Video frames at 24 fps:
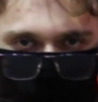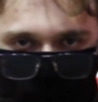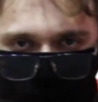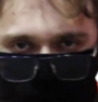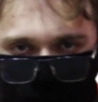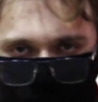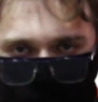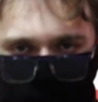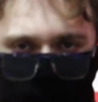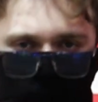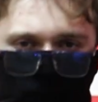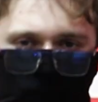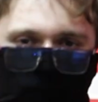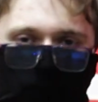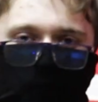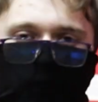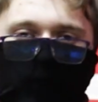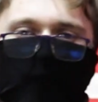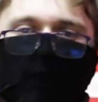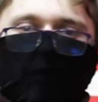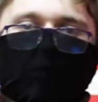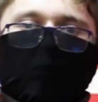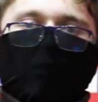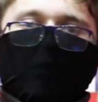The reason for
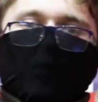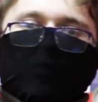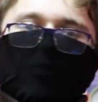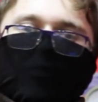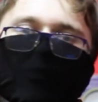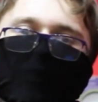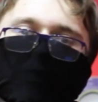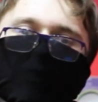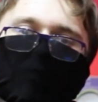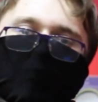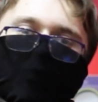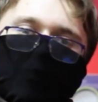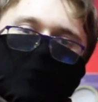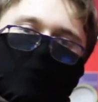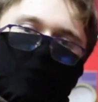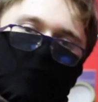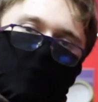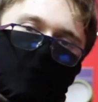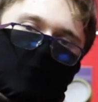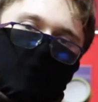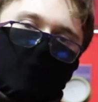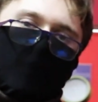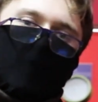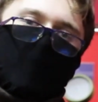that was it was
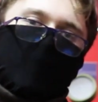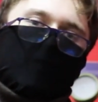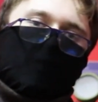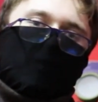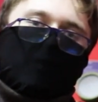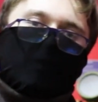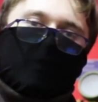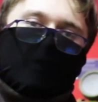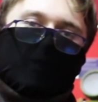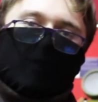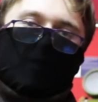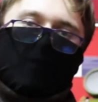decided